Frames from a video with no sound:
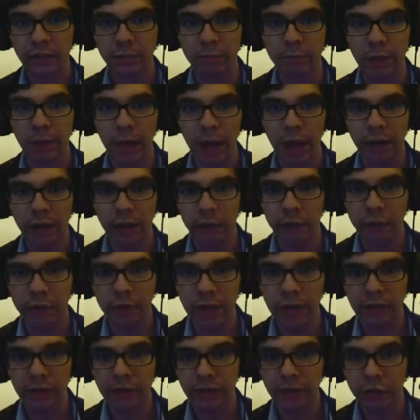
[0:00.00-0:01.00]
the back of
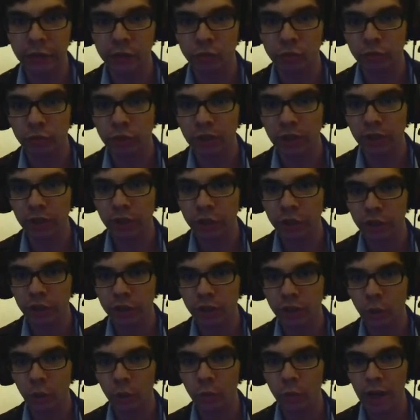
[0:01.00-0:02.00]
it. It's really
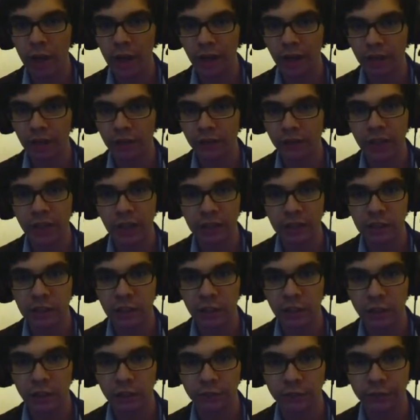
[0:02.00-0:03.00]
just the wings that
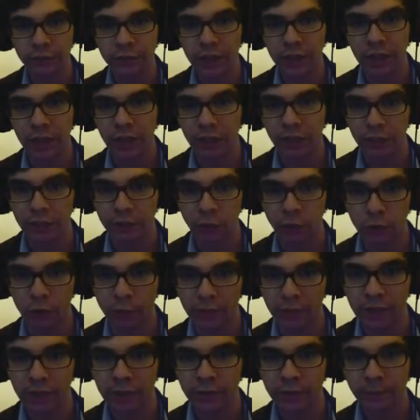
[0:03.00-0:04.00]
sort of kill it for
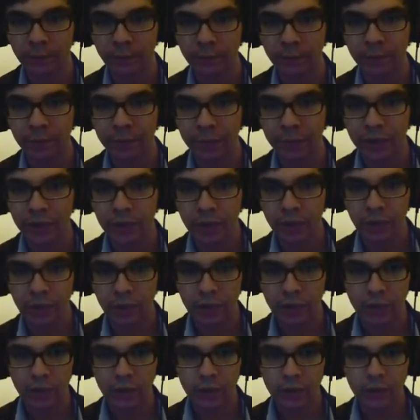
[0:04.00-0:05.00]
me.
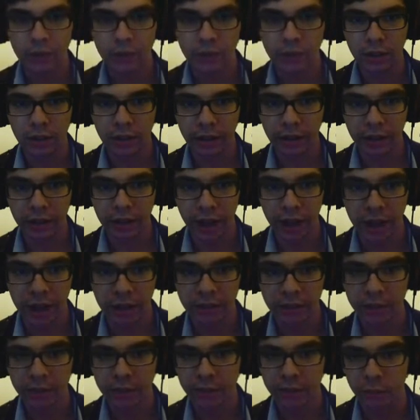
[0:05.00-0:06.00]
Like it
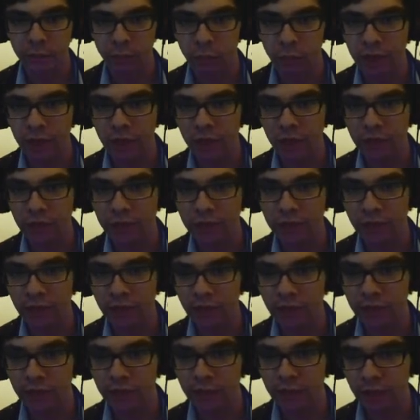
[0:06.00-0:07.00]
has the wheels
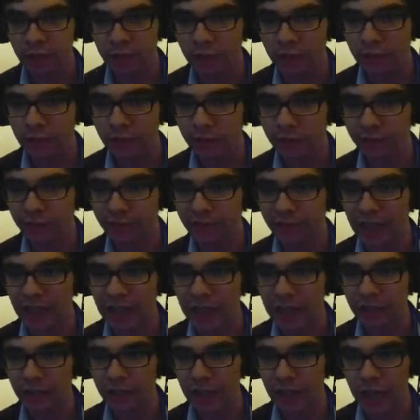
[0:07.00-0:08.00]
here and
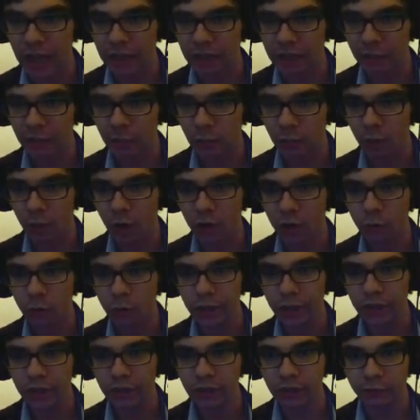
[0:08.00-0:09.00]
then it has the one
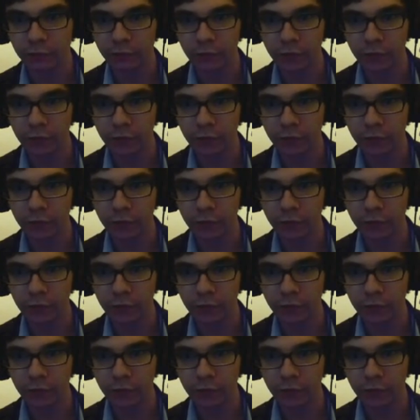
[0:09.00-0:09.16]
wheel in the